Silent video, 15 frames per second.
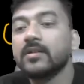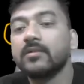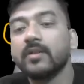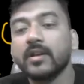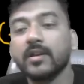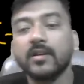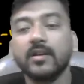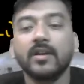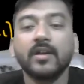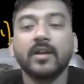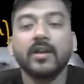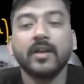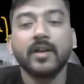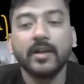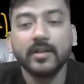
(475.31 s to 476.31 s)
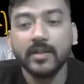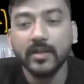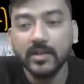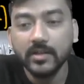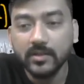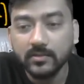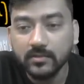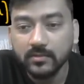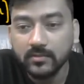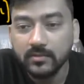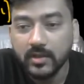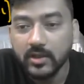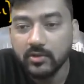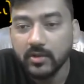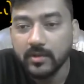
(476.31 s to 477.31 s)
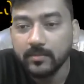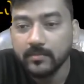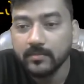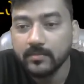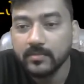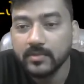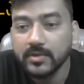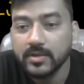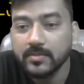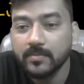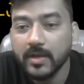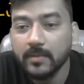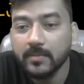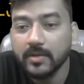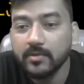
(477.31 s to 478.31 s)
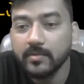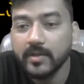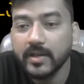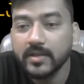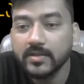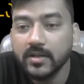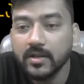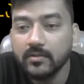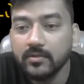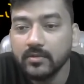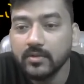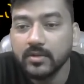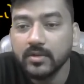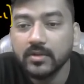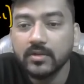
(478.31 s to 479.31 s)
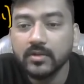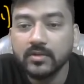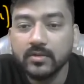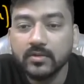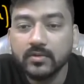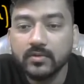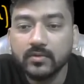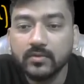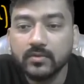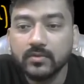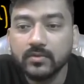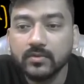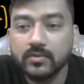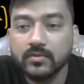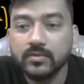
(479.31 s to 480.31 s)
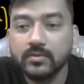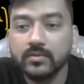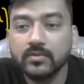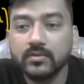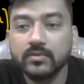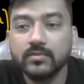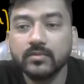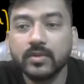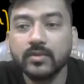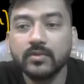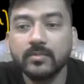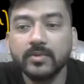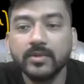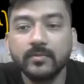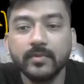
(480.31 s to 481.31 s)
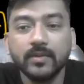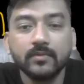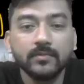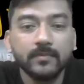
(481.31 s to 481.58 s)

Okay, and then what you have? Just pi will be cancelled out. So what will be the value?